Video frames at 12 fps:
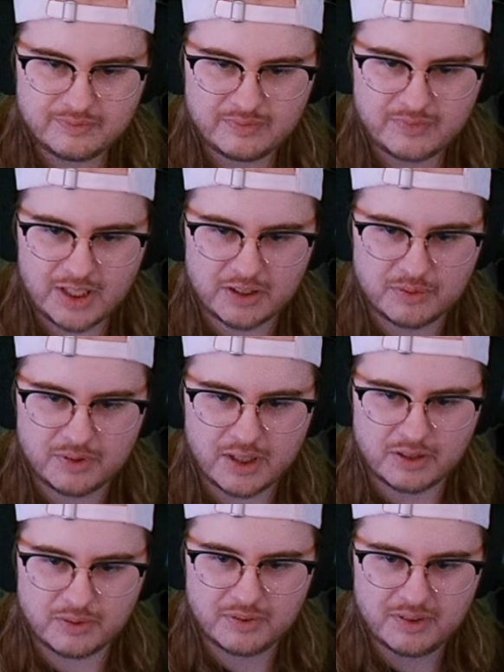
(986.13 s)
Thank you. Thank
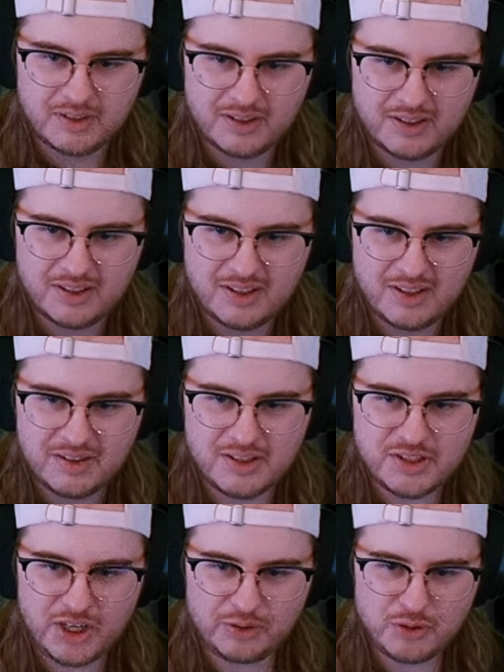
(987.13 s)
you.
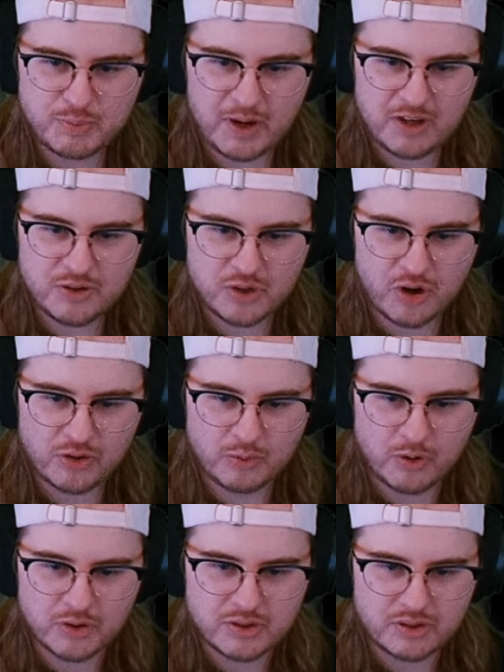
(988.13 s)
These yellow spiders are the
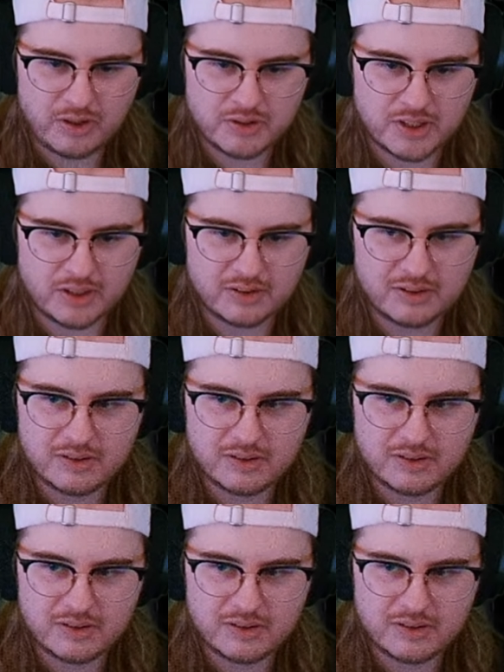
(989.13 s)
worst. I'll say it.